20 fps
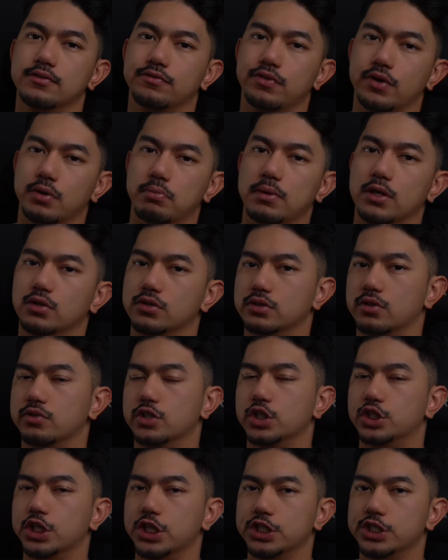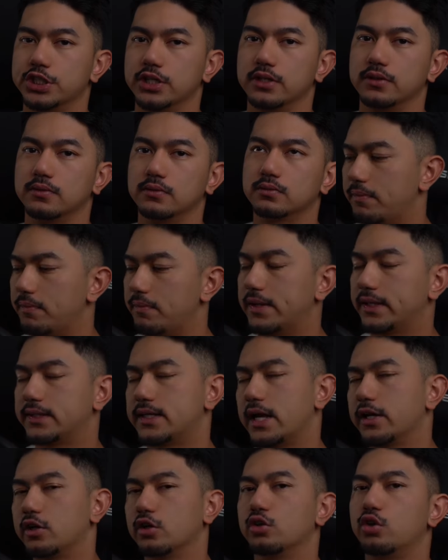and fundamentals of nutrition, let me
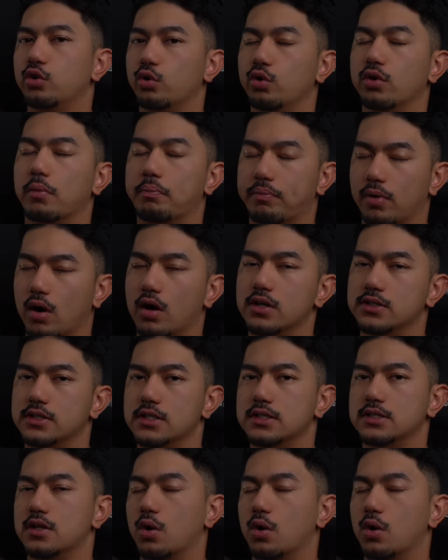take you through the process